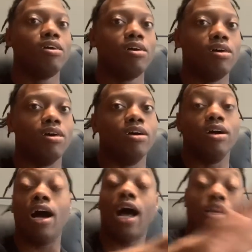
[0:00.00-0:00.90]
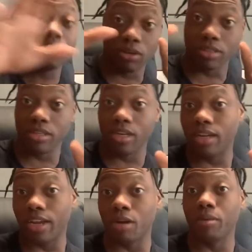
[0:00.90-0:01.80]
But hey, man, I'm not gonna speak that
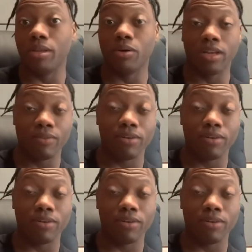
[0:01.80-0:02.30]
into existence, man.